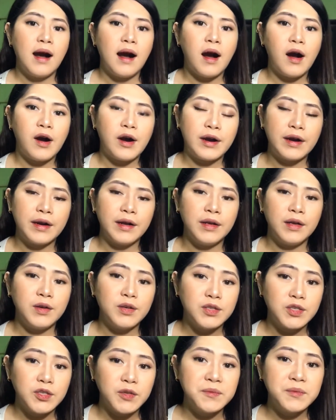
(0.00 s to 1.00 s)
our
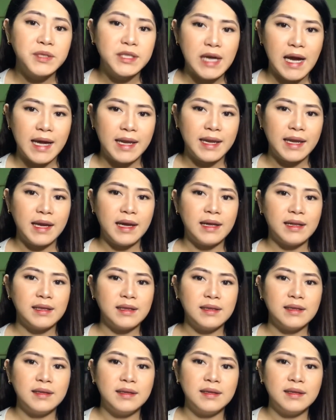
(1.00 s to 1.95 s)
YouTube channel.